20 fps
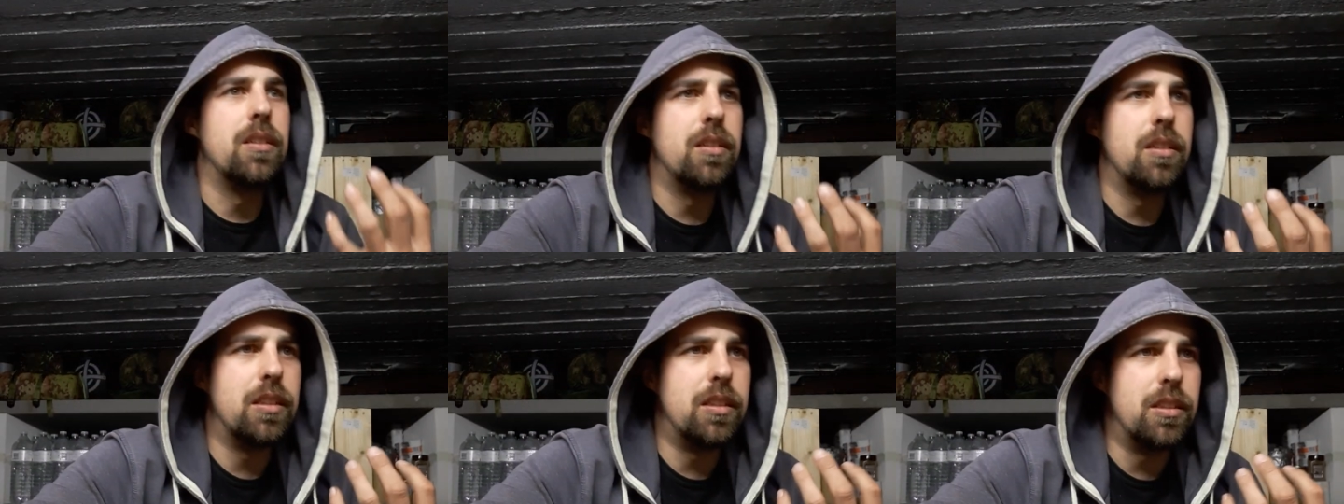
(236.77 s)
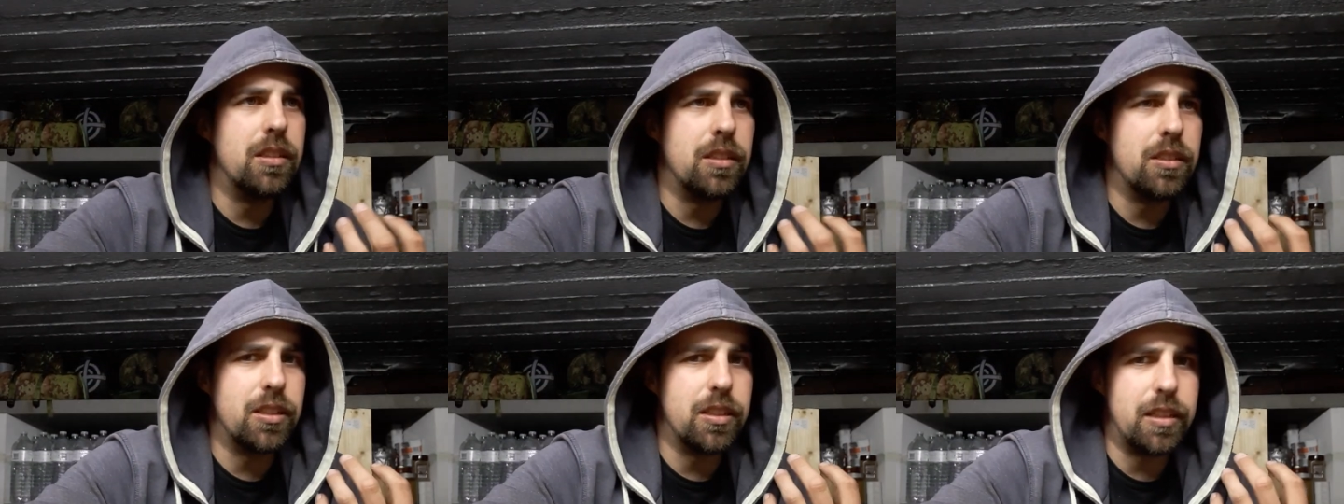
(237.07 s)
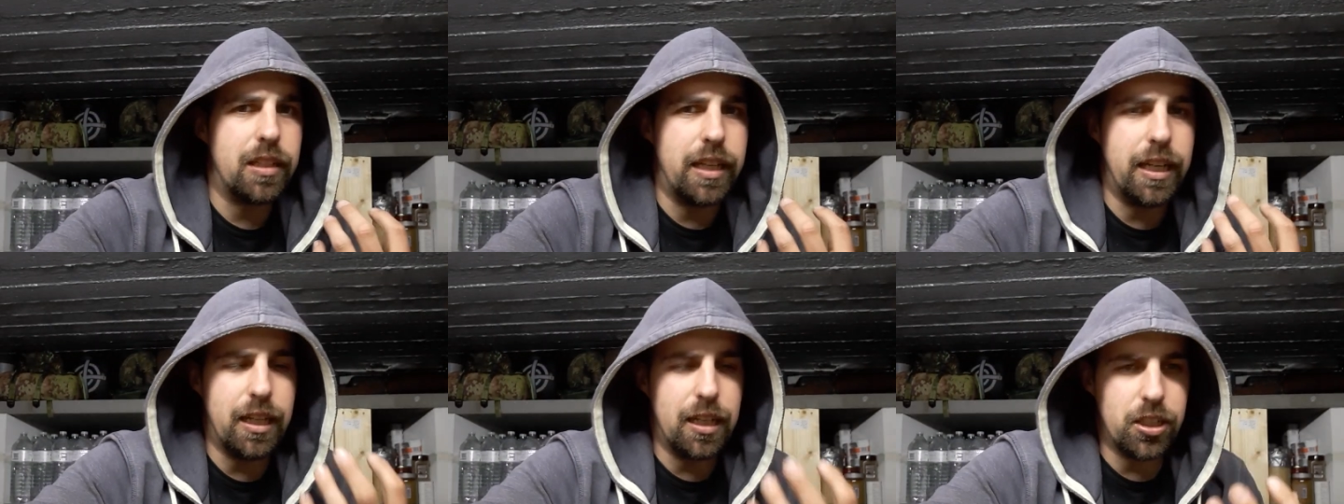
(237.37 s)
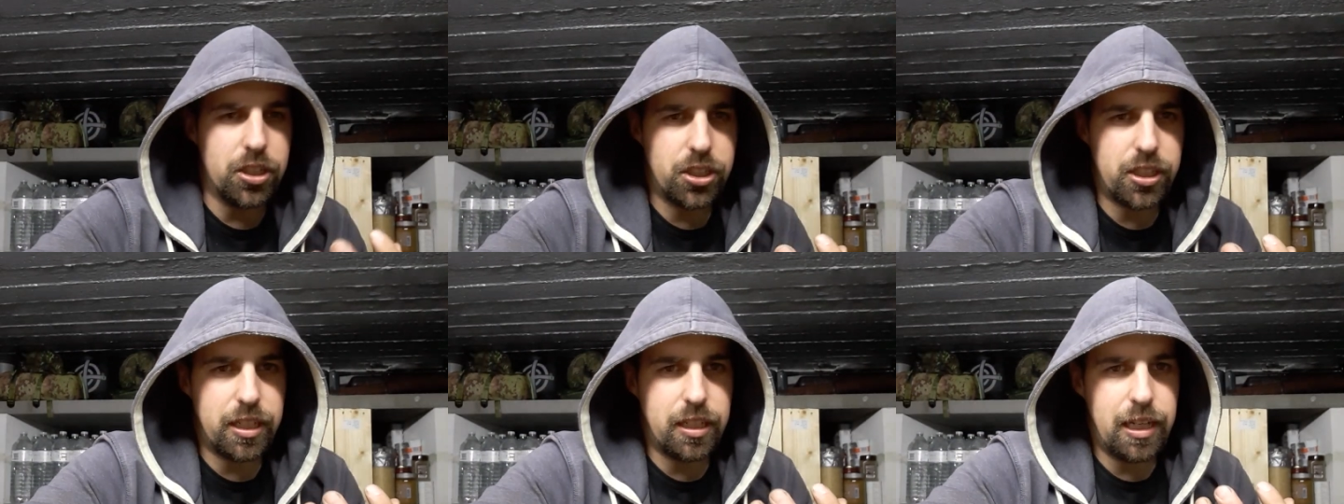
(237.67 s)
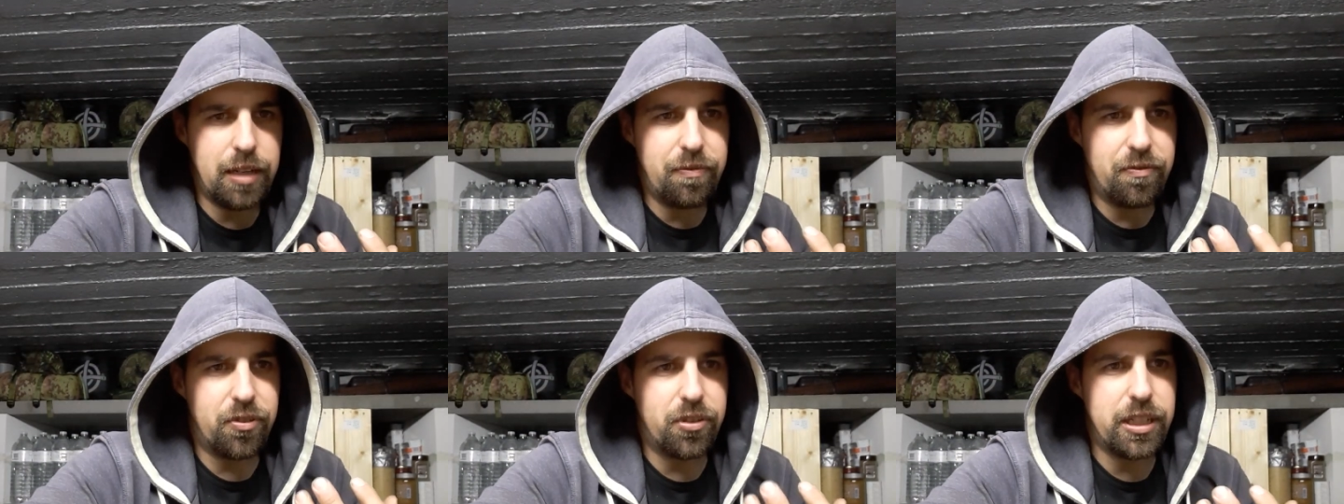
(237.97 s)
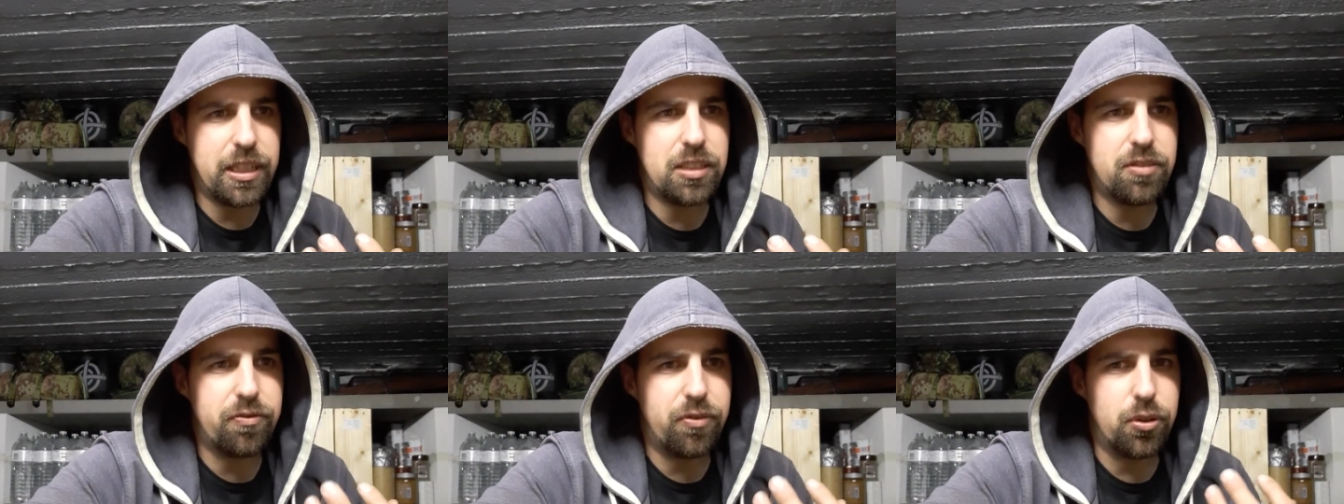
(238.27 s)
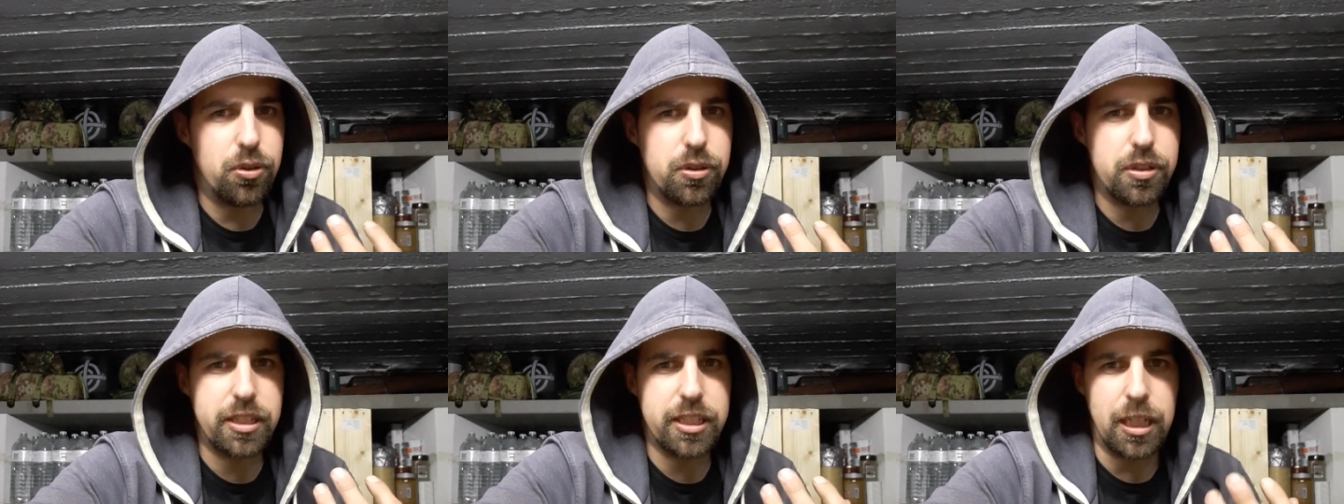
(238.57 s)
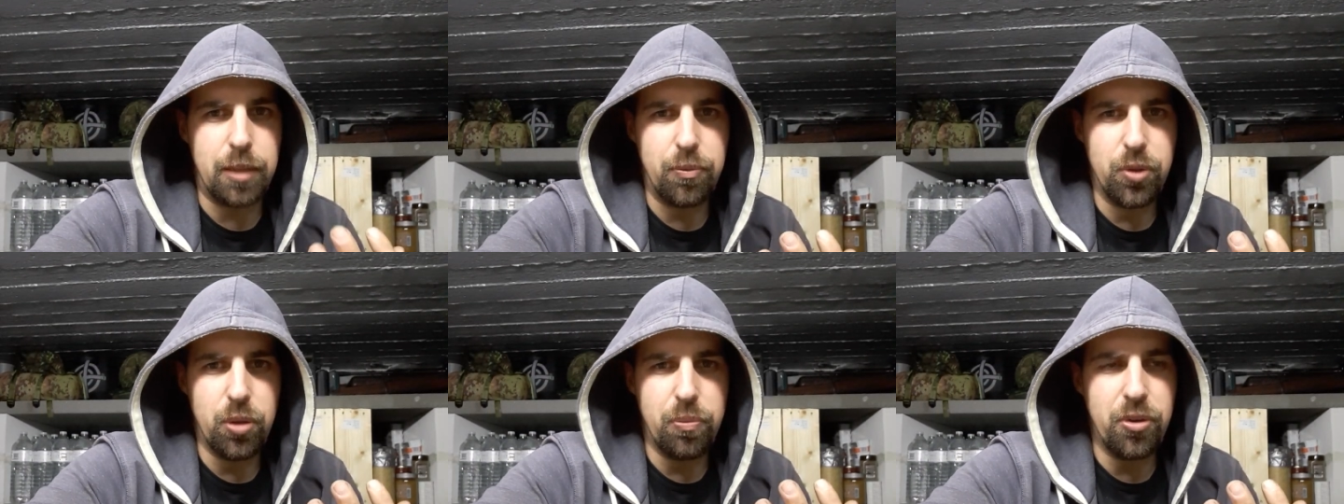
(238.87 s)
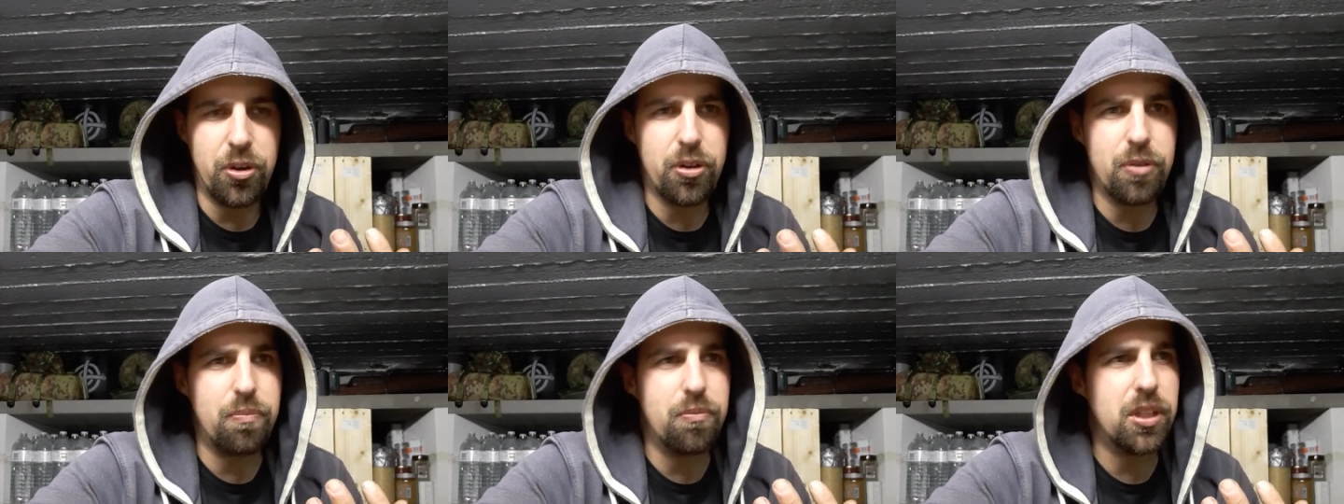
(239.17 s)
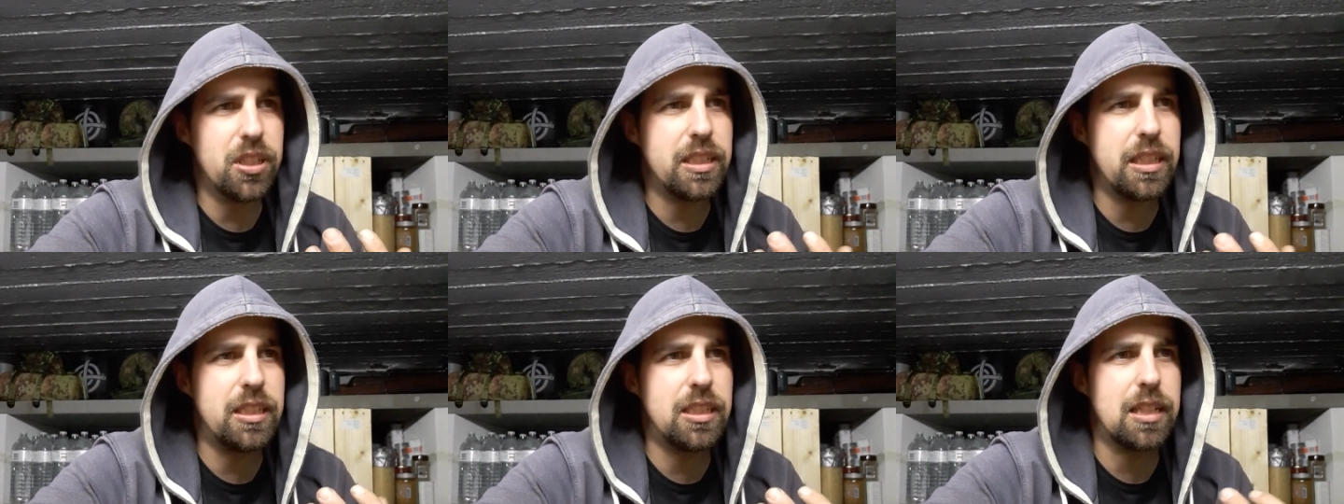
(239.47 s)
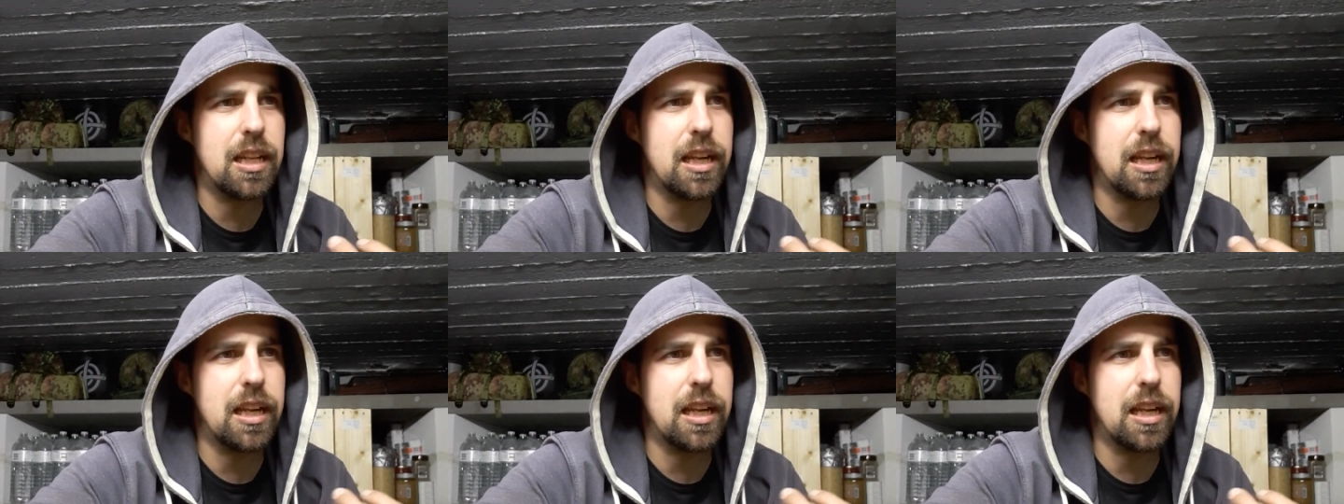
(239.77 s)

the English name for this for stamnummer, but it's